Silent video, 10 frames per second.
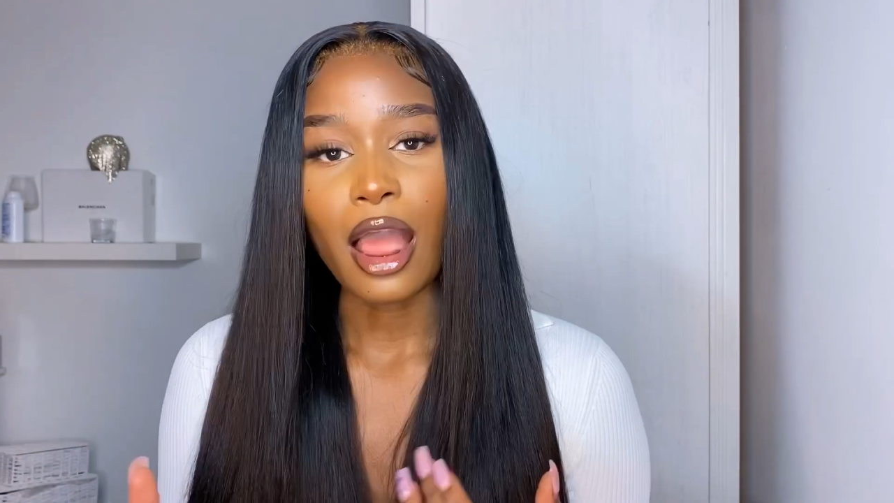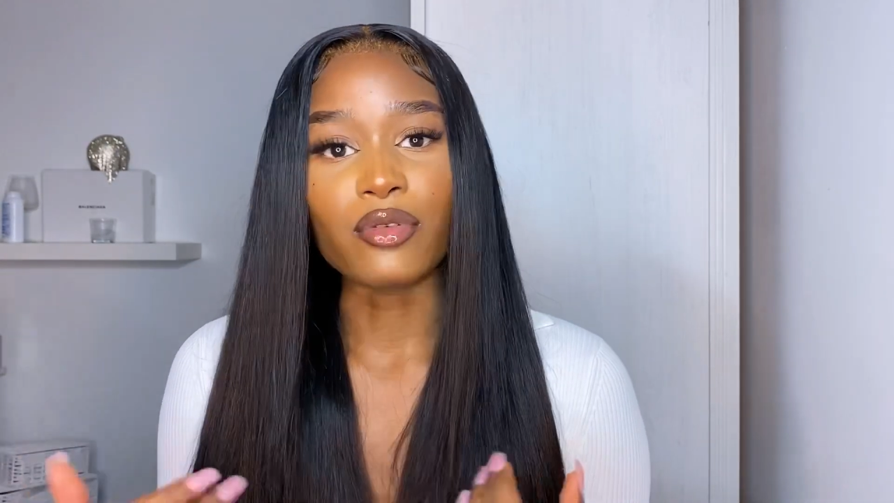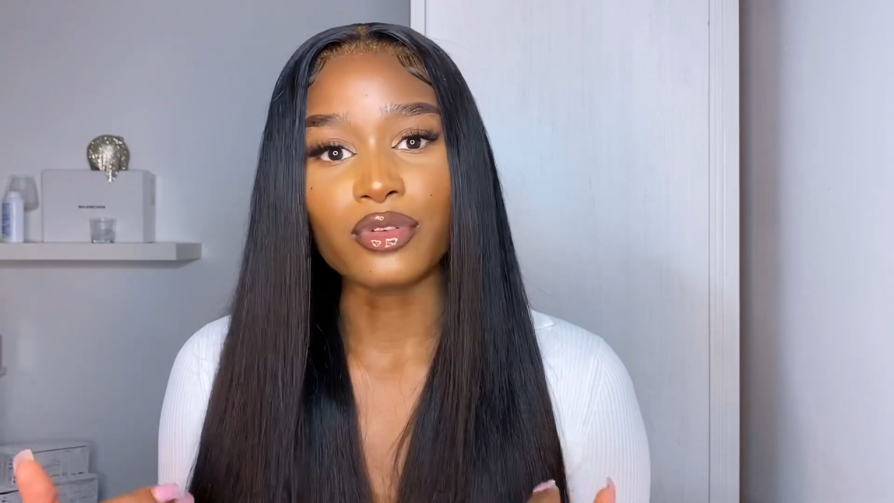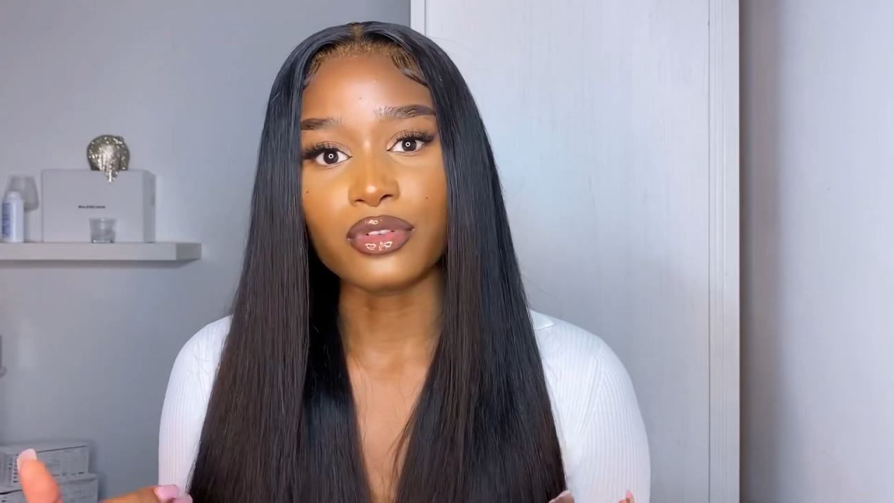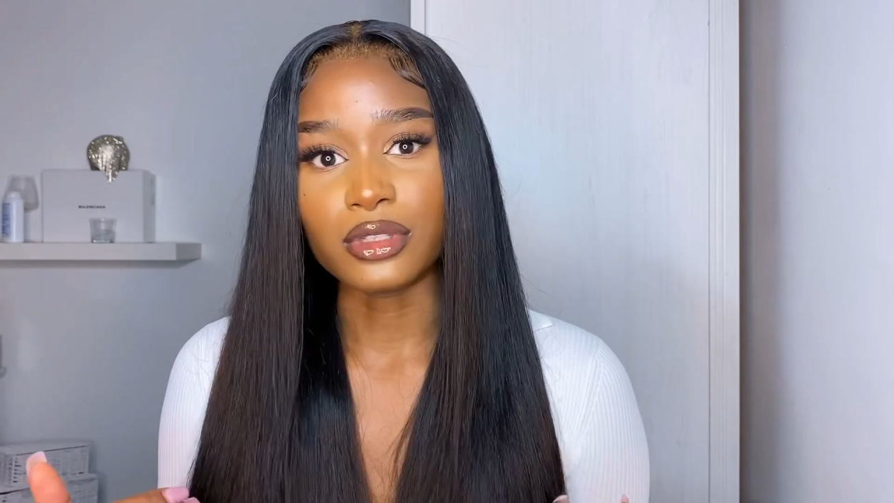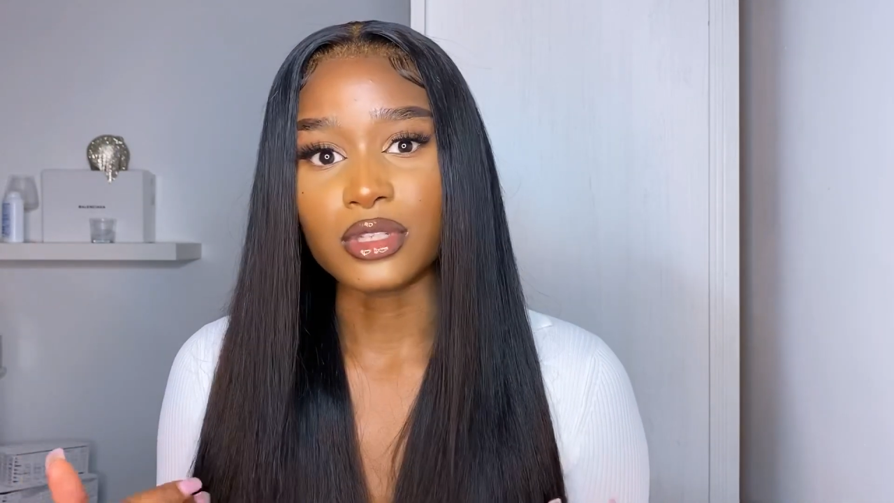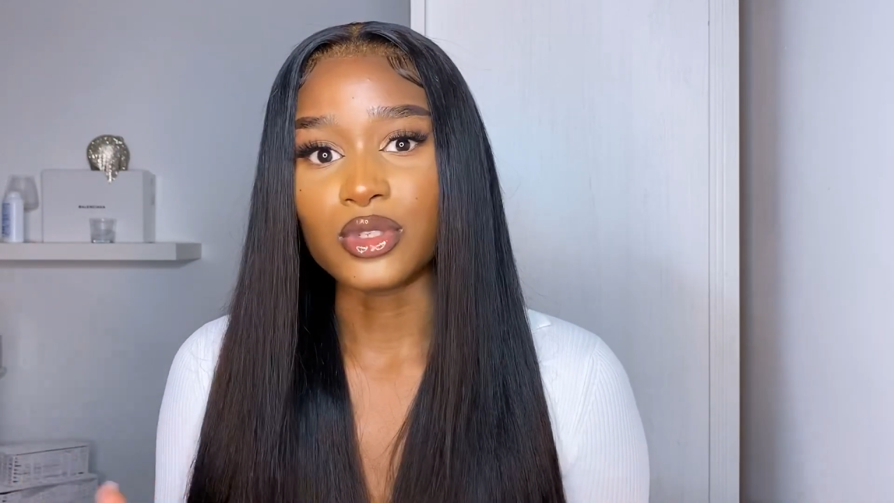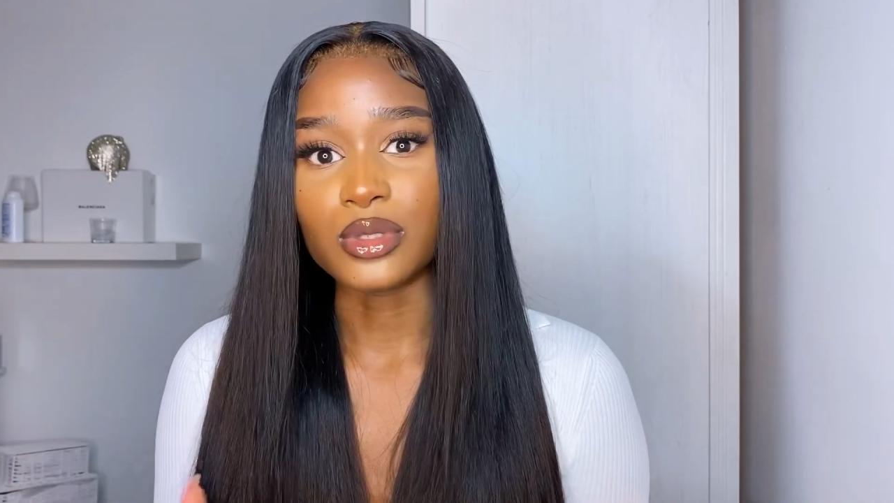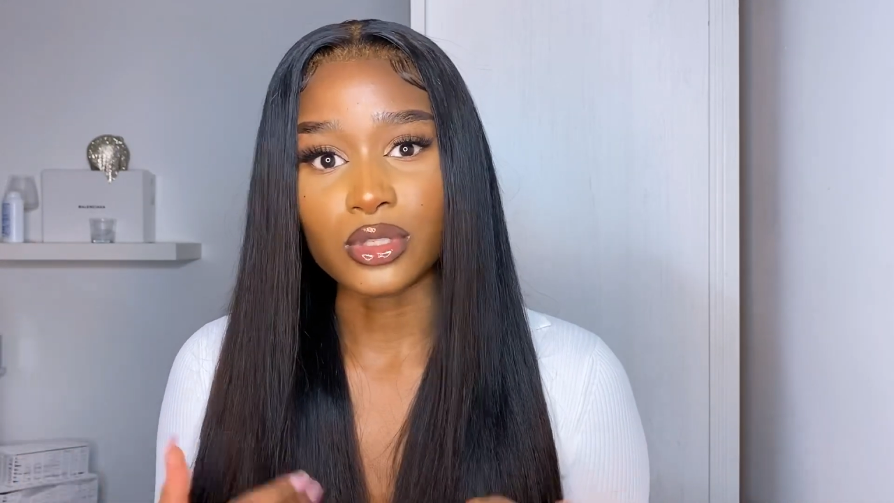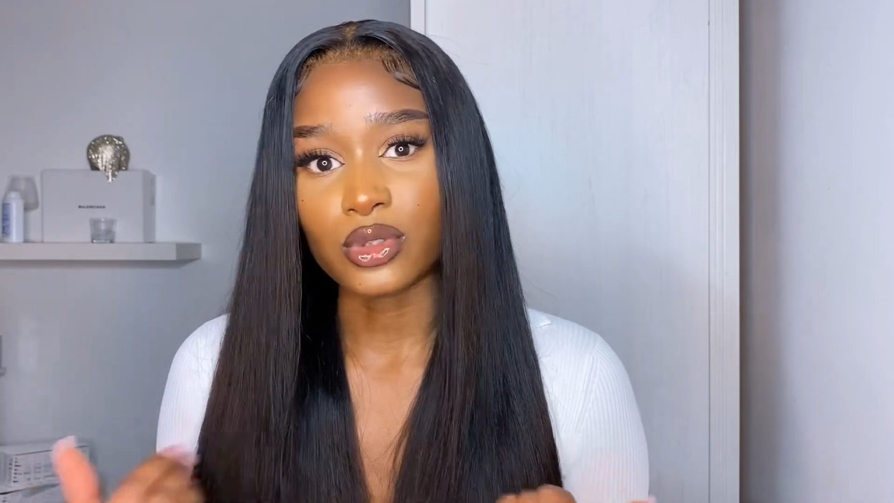I refused to
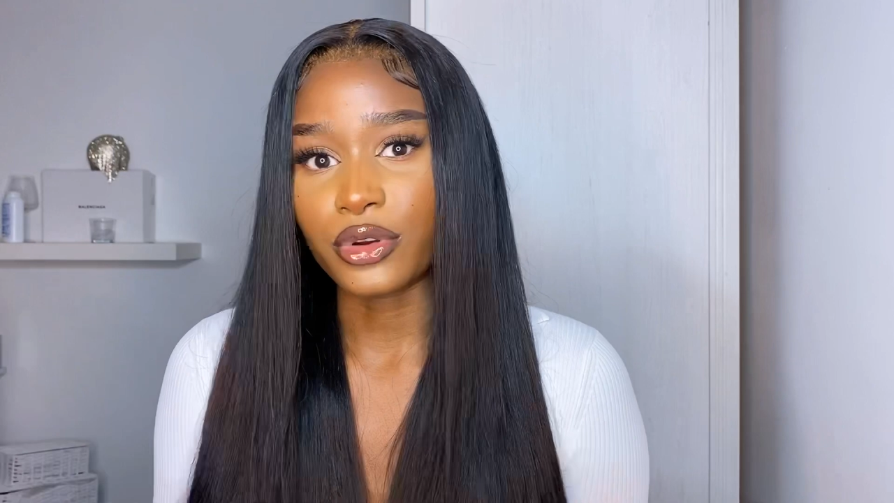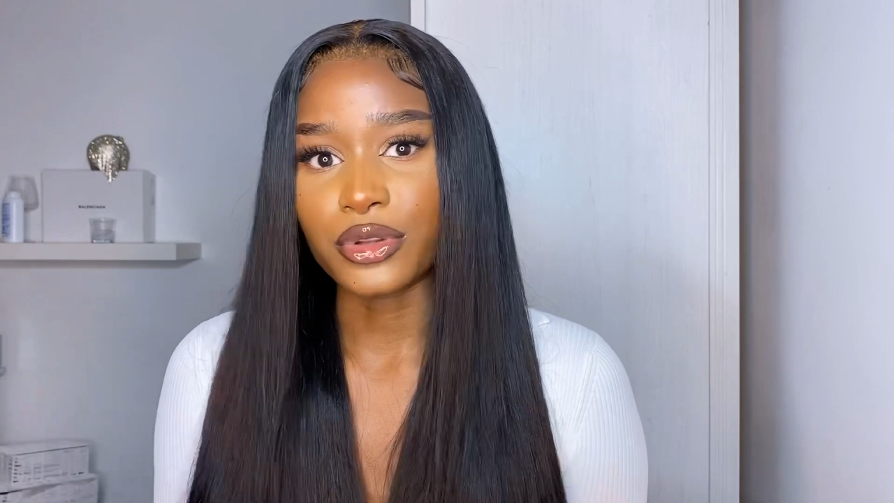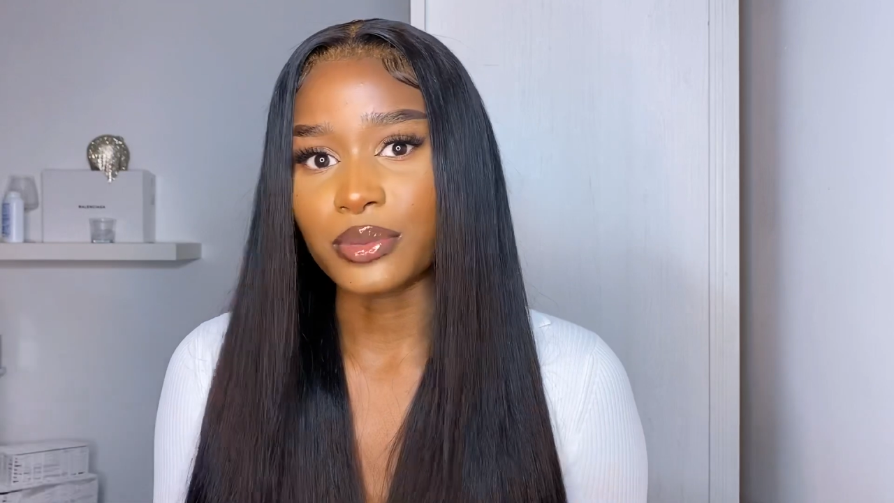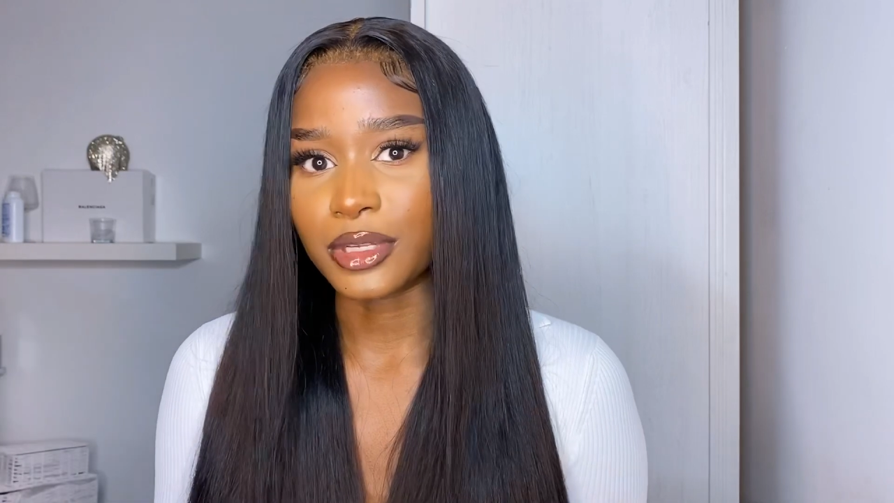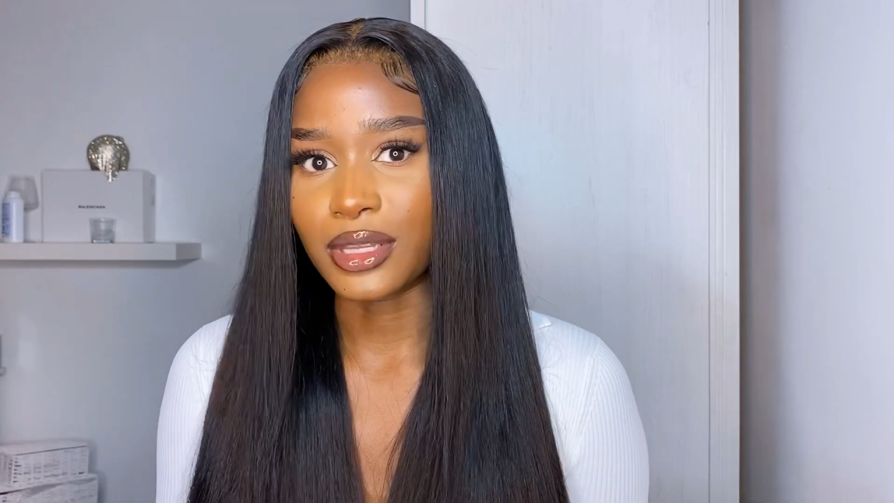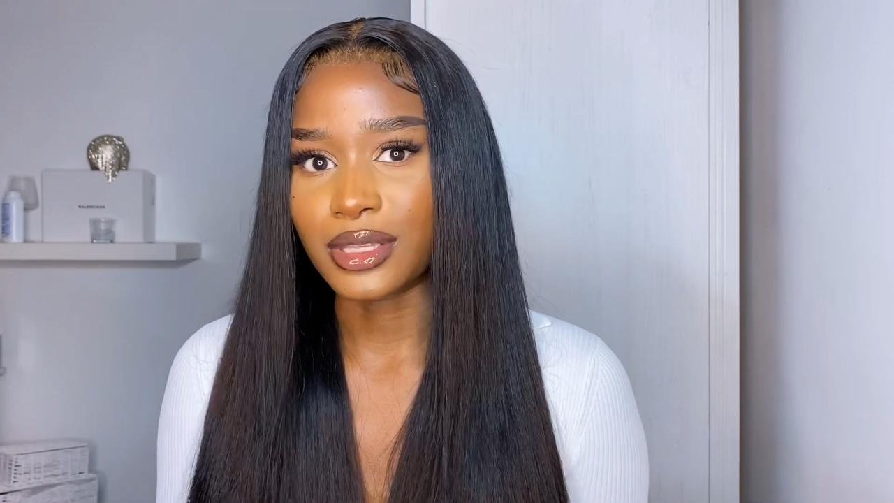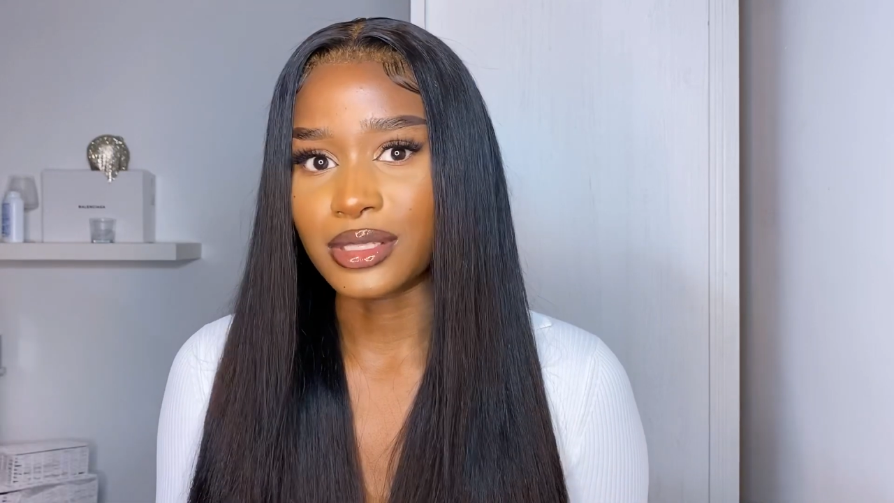do a tutorial because